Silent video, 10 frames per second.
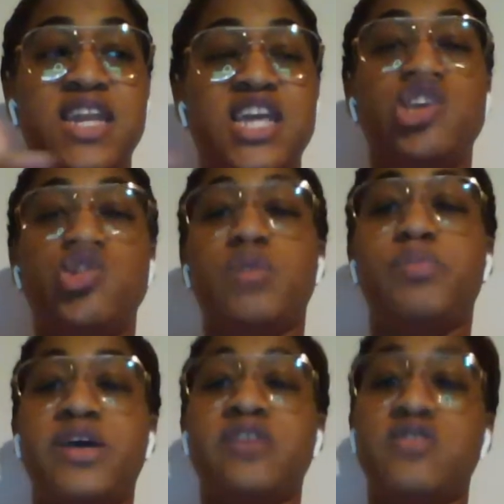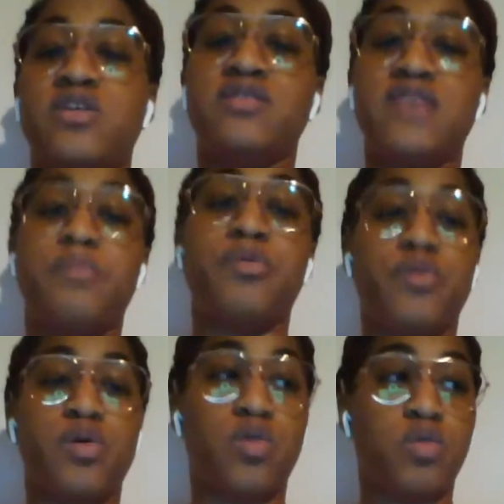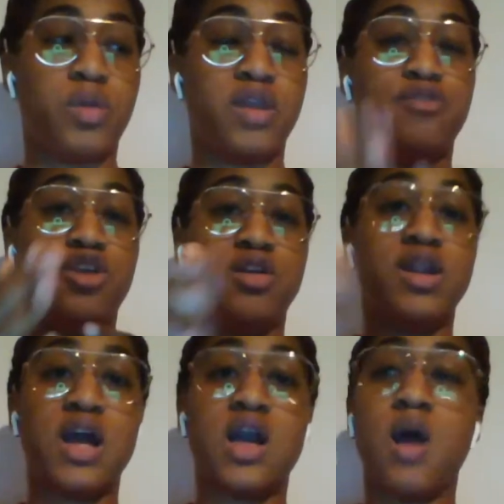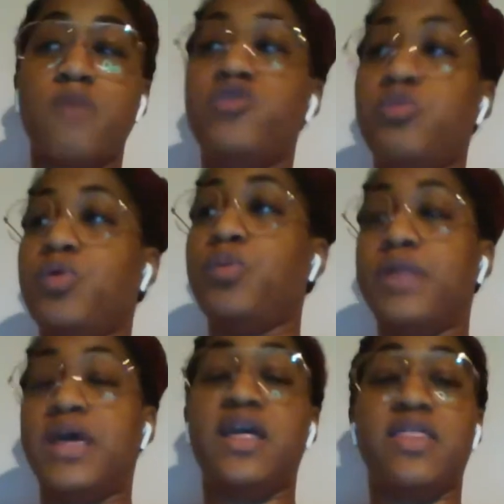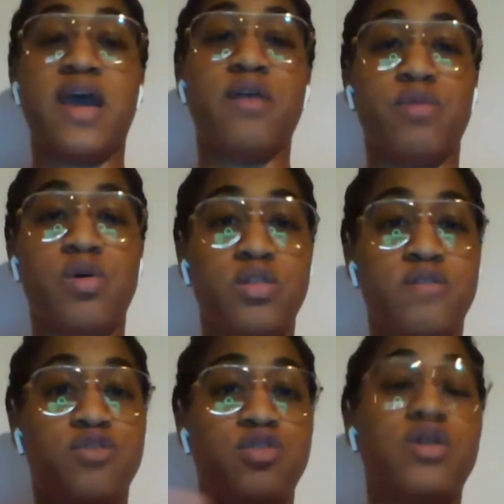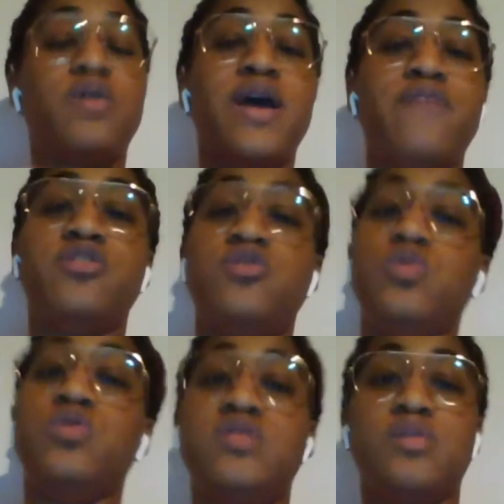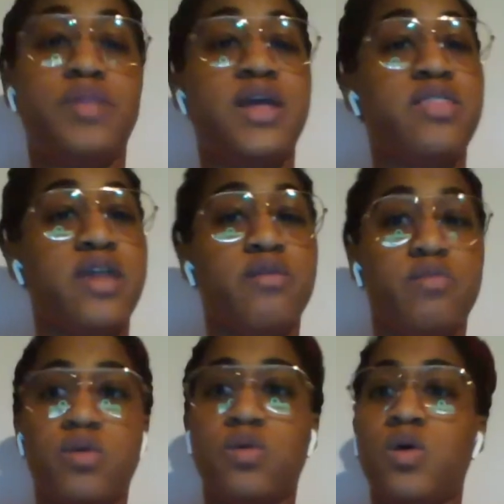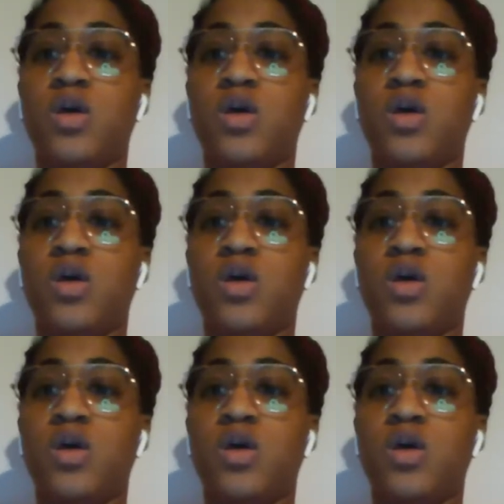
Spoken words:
need you to play a certain type of role. But if you're not comfortable playing that role, if you don't have the tools to play that role,